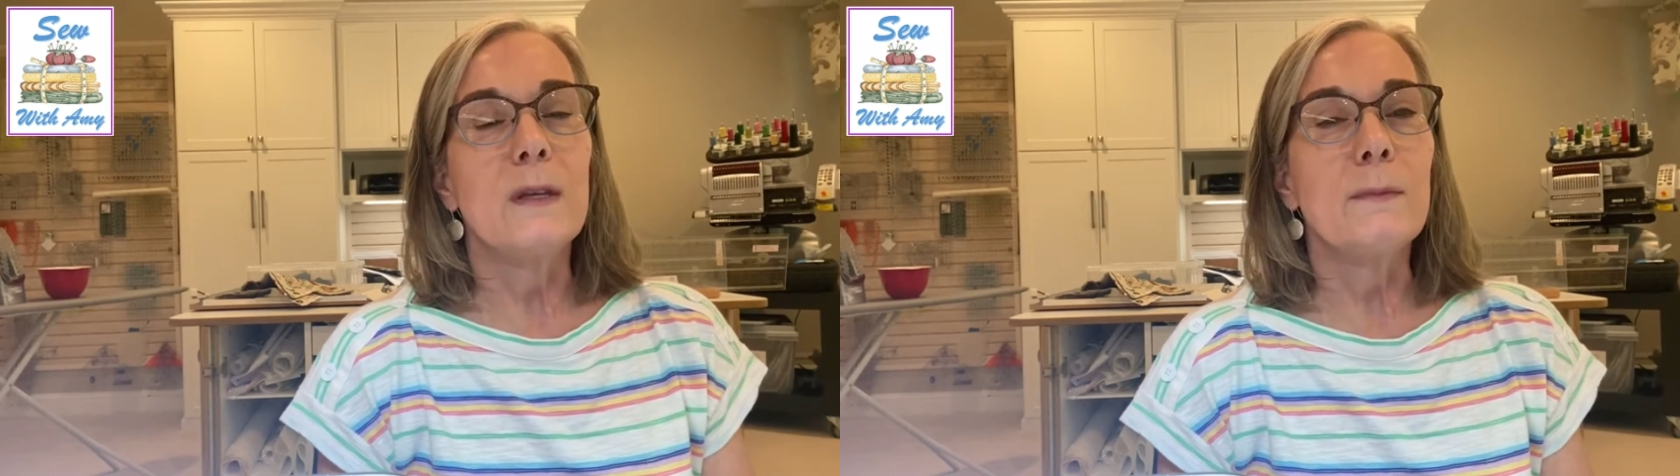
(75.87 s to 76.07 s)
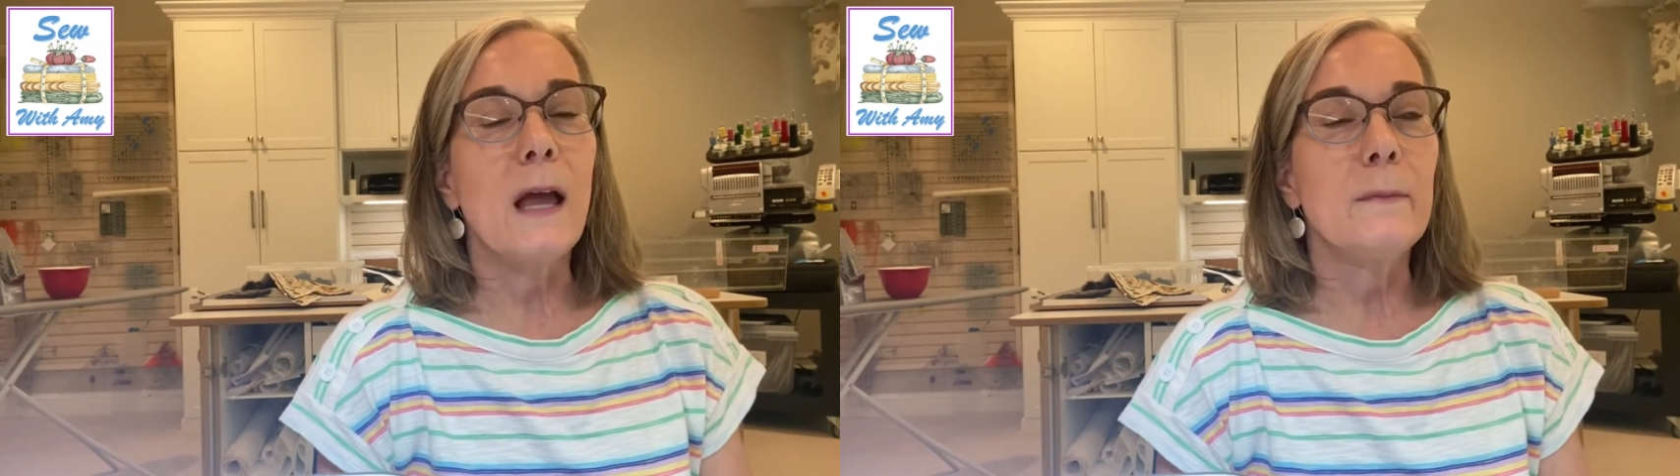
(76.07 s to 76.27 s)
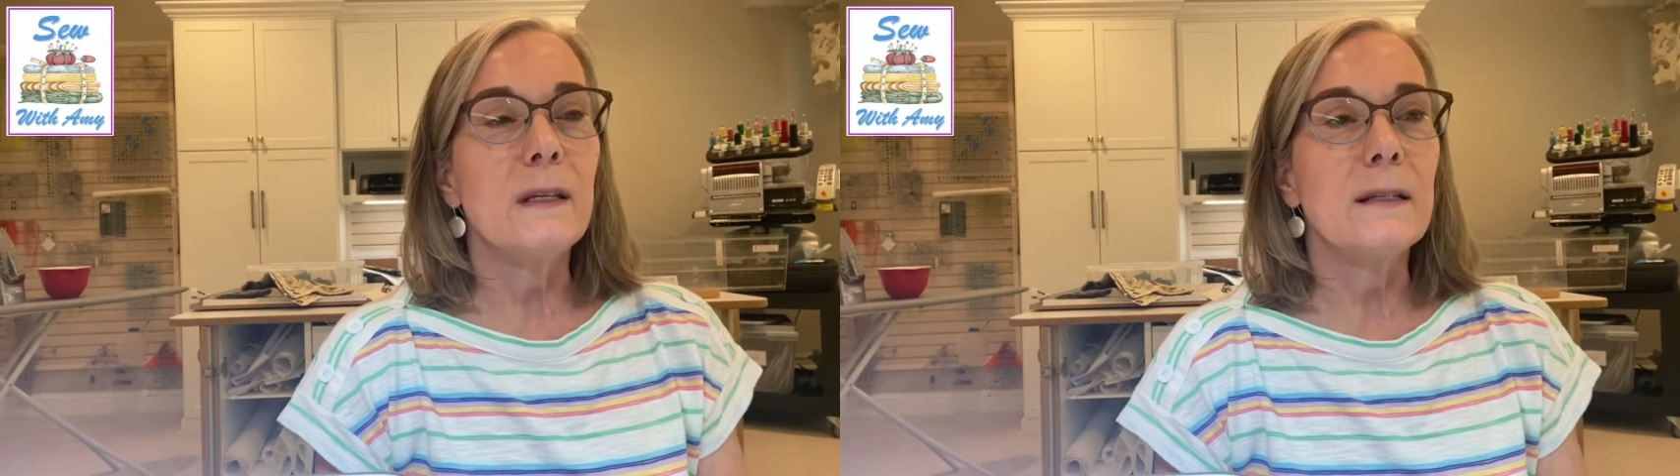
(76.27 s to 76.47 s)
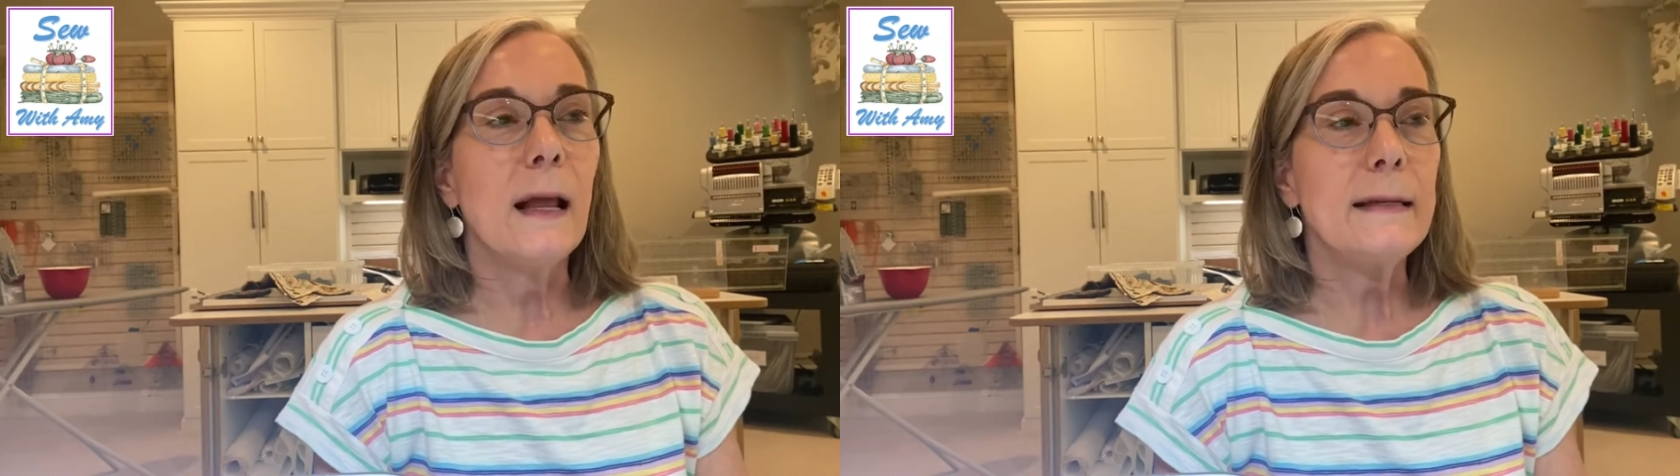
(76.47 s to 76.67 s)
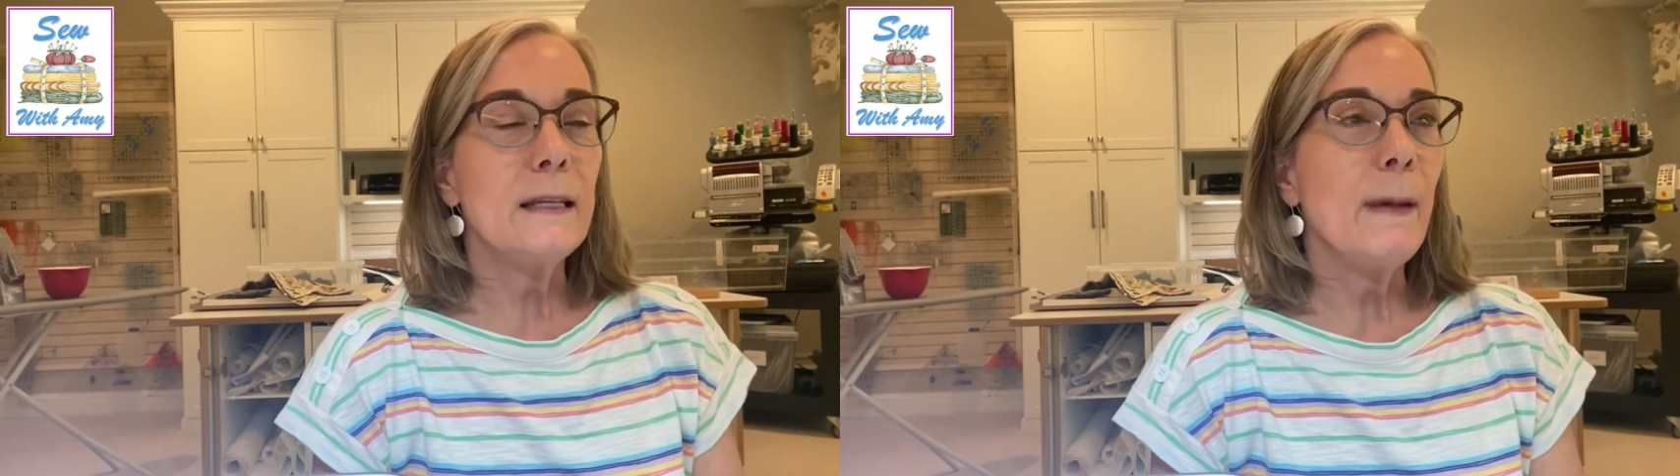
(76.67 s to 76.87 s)
Sometimes it's
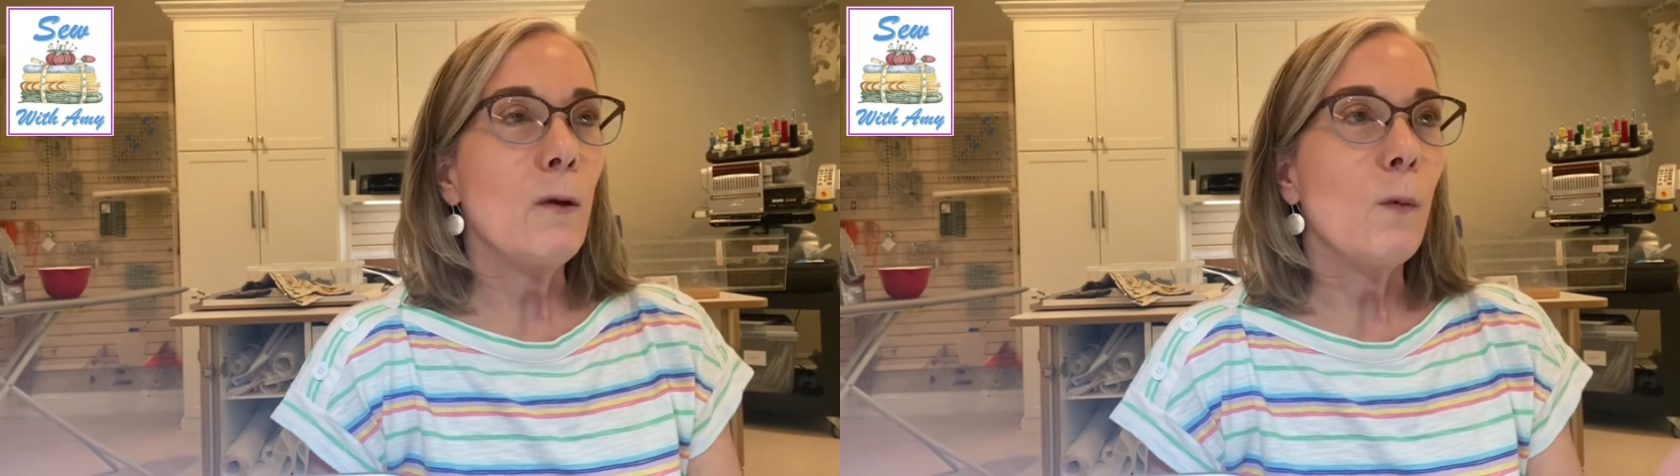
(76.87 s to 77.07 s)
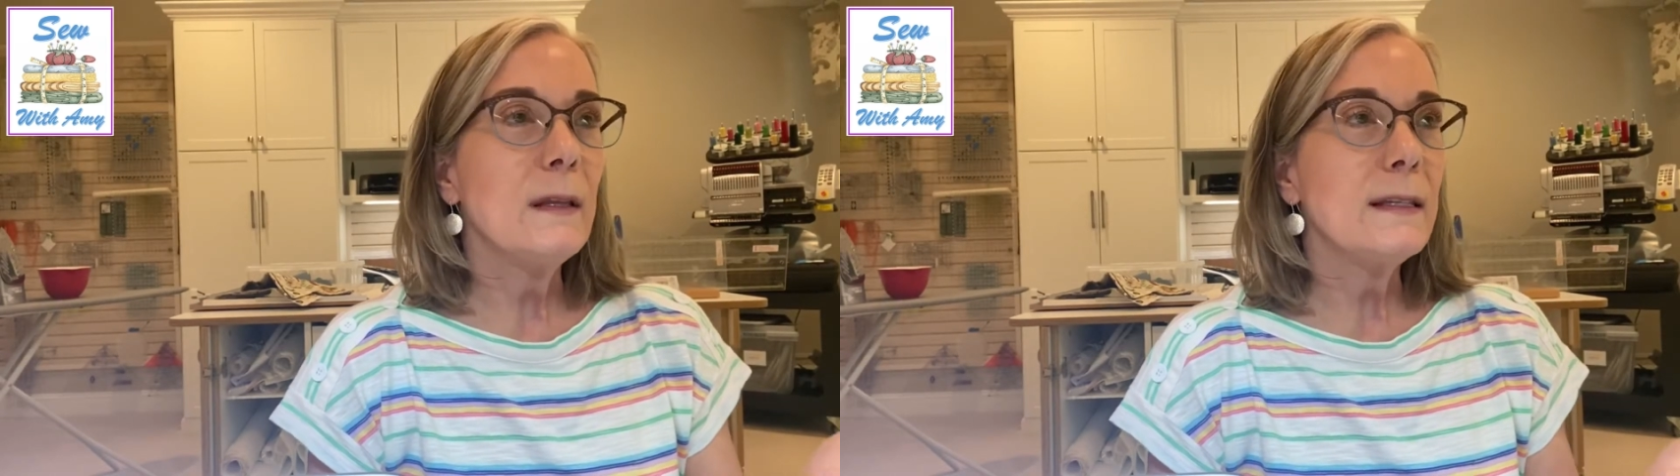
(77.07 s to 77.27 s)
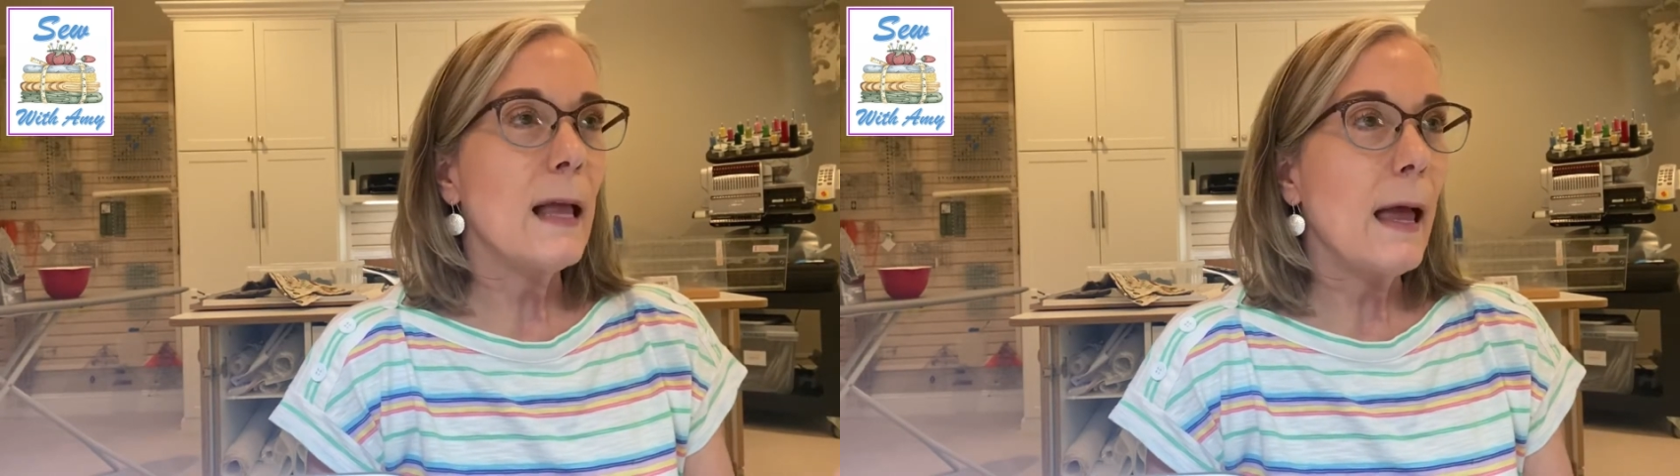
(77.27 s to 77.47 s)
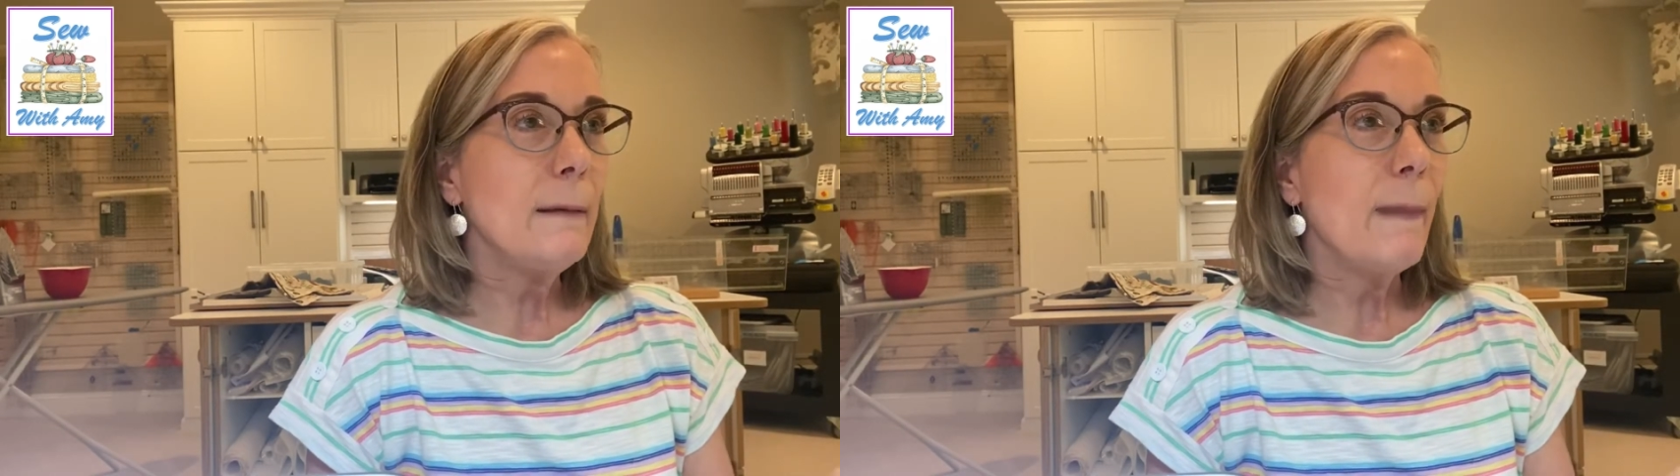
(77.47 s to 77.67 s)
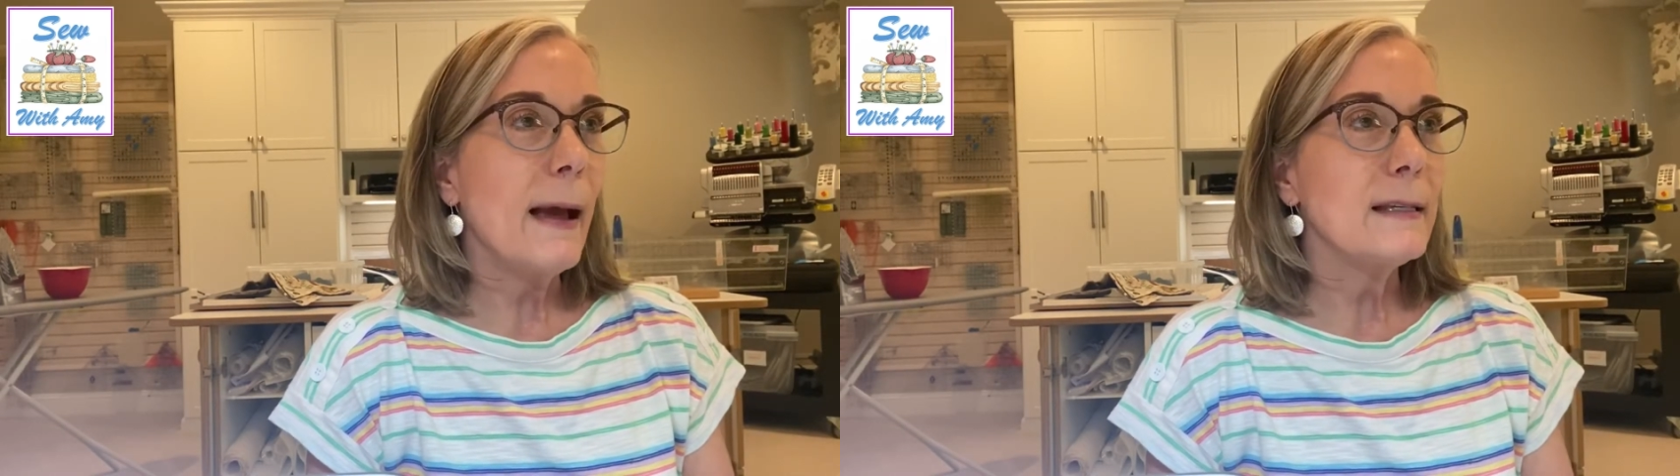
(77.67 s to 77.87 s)
nice to make one
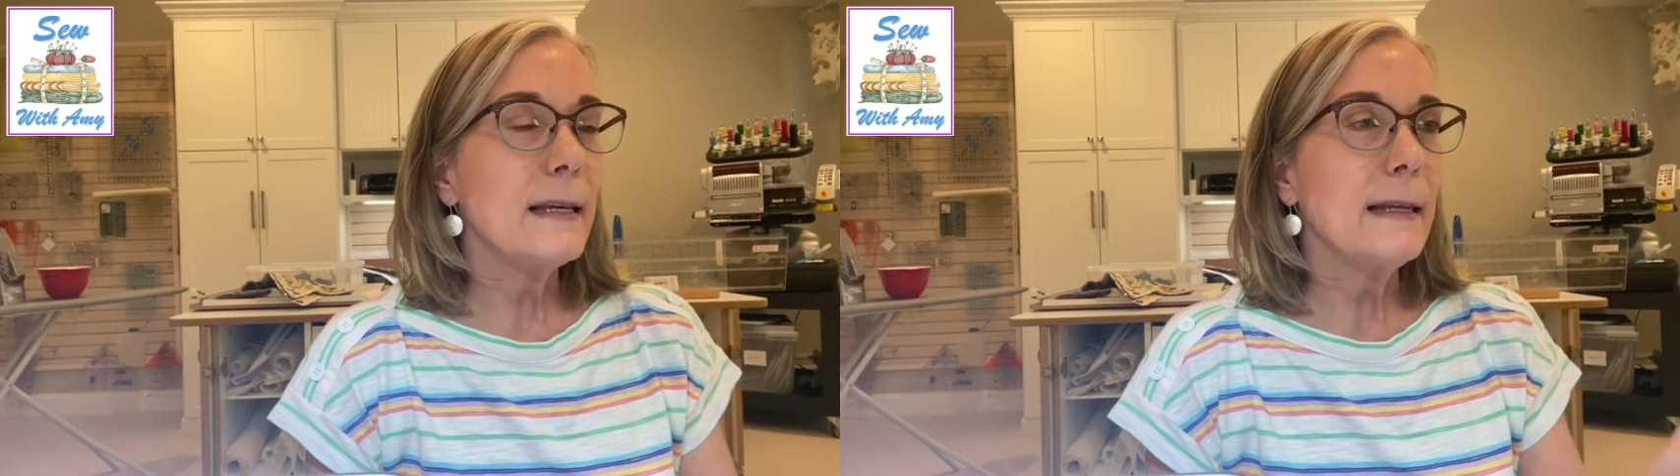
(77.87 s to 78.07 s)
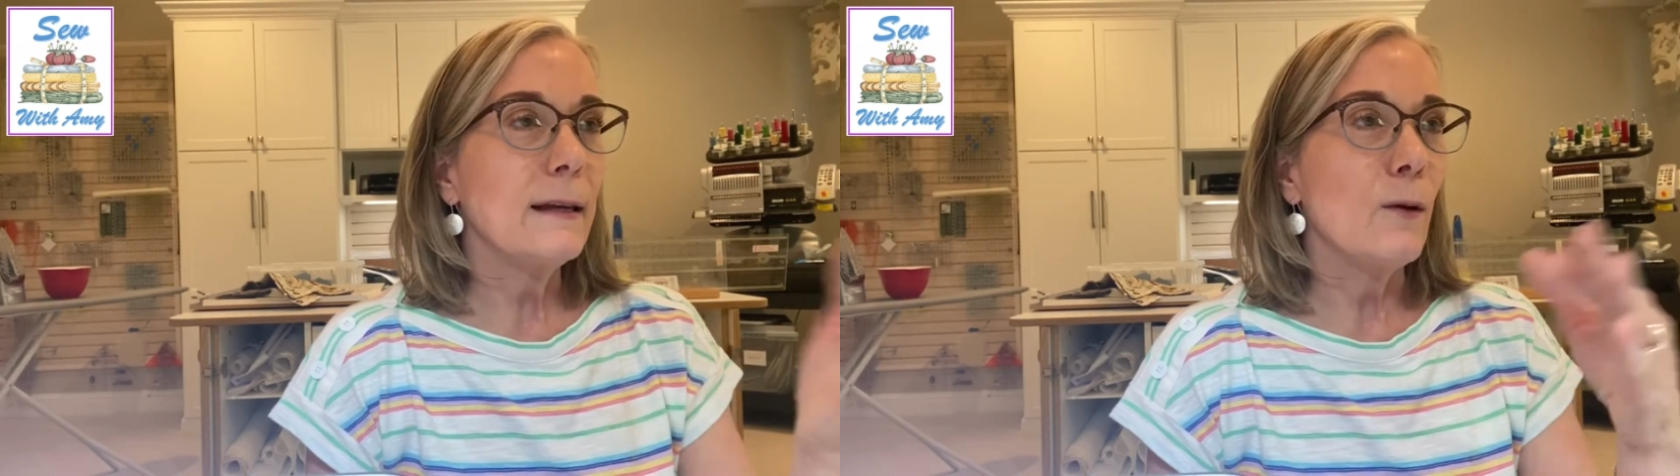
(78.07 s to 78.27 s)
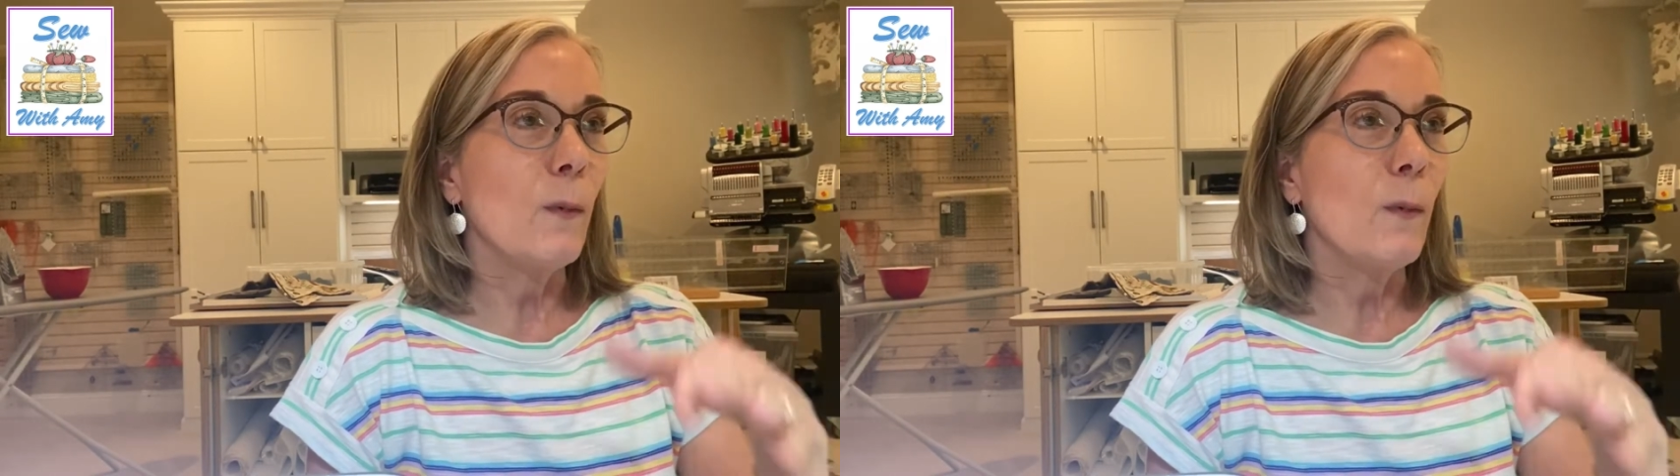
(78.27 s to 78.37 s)
side masculine